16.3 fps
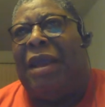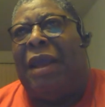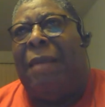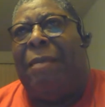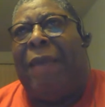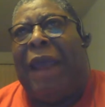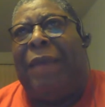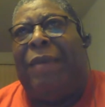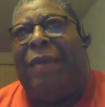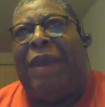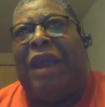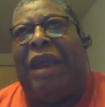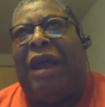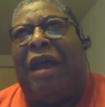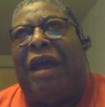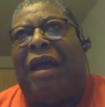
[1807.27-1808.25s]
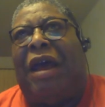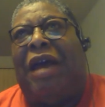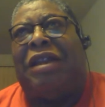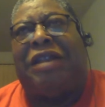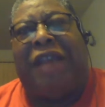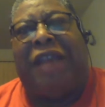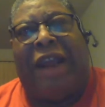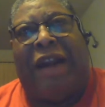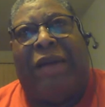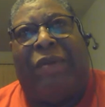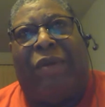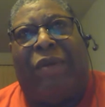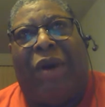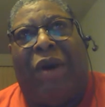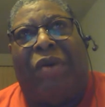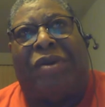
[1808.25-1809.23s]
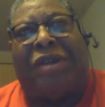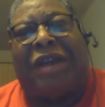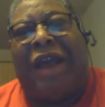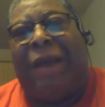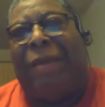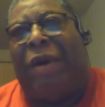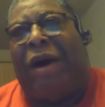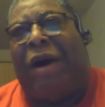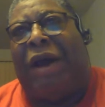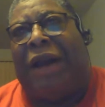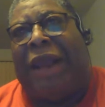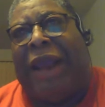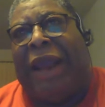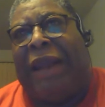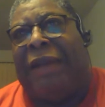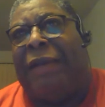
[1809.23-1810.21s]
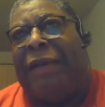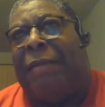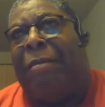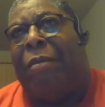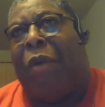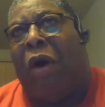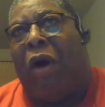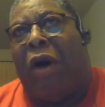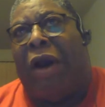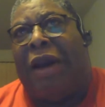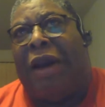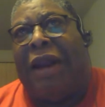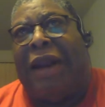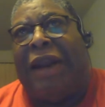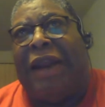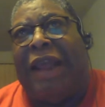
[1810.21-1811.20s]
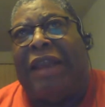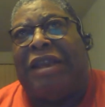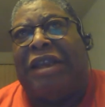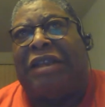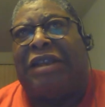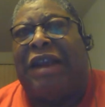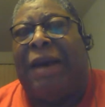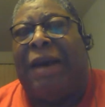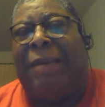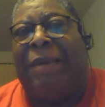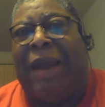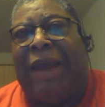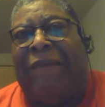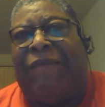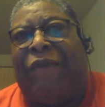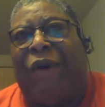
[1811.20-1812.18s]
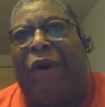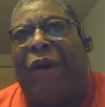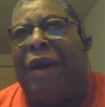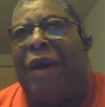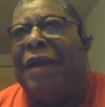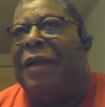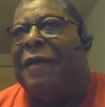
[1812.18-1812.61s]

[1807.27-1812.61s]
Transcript: a Jalen Rose will come on in more than they just coming in for